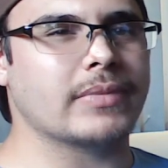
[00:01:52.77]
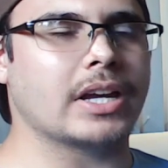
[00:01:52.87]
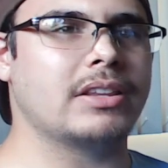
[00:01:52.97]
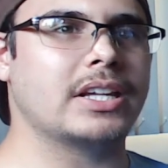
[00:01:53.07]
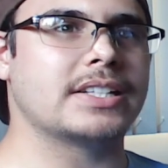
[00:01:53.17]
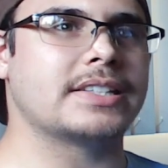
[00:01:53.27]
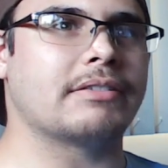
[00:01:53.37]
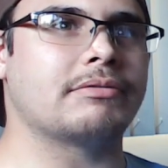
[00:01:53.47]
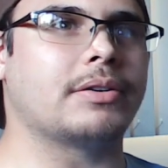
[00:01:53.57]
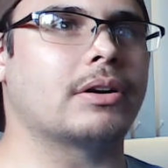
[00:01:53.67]
I don't think it's
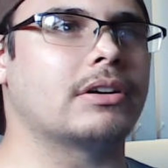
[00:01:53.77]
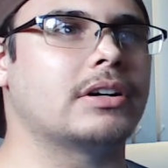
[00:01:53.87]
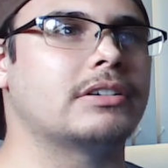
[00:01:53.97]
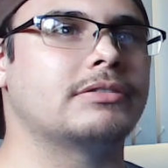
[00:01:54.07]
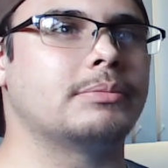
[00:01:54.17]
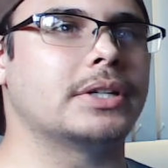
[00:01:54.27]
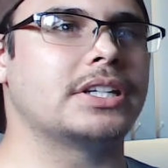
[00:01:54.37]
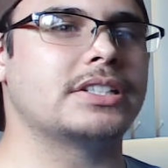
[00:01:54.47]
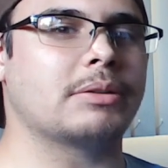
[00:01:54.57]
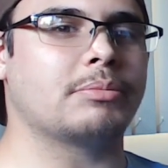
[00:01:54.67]
that far off, but
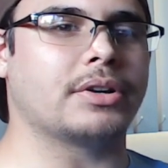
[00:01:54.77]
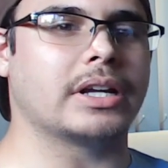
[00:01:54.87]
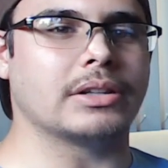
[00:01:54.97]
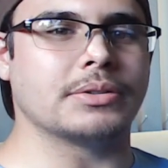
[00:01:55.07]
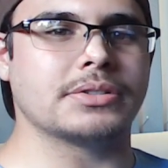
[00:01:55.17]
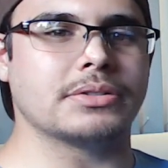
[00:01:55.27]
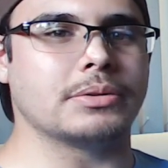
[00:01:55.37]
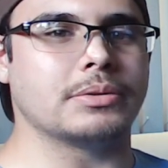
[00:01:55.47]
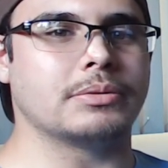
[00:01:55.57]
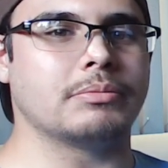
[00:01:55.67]
he's like pretty close
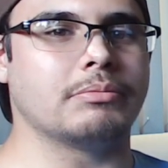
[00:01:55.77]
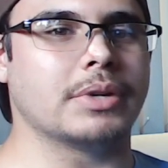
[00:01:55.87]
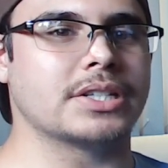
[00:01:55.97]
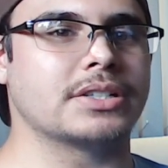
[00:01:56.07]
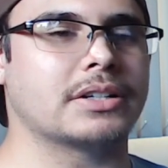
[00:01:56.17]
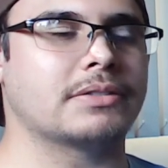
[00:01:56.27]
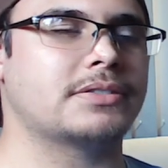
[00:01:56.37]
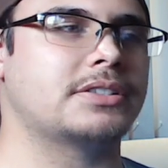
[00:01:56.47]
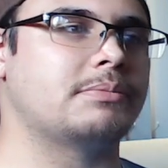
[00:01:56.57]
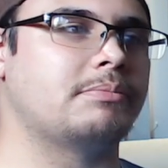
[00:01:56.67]
to
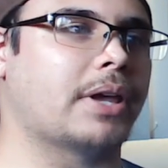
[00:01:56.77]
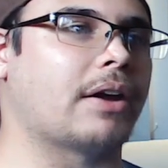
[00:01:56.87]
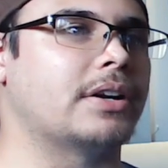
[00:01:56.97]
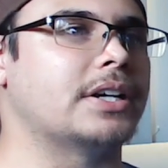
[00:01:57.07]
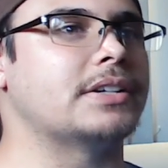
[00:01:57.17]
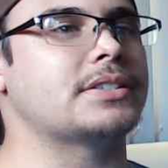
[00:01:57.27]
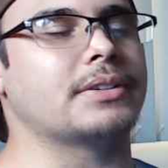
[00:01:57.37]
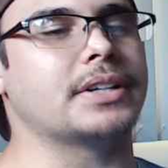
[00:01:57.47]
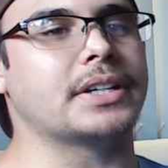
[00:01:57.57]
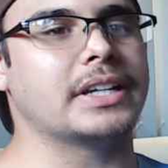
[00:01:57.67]
Bezov's paradise,
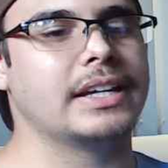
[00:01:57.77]
right?